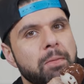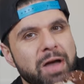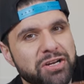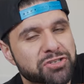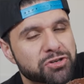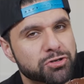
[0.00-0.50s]
I'm
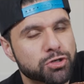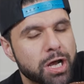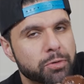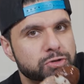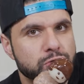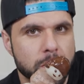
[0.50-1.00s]
actually gonna
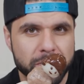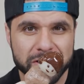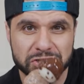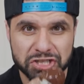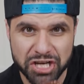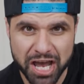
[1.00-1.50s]
try it with
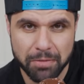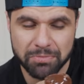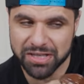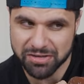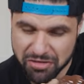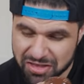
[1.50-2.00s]
strawberry jam
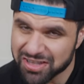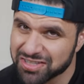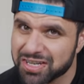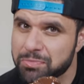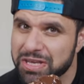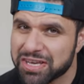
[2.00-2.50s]
because I think that's gonna be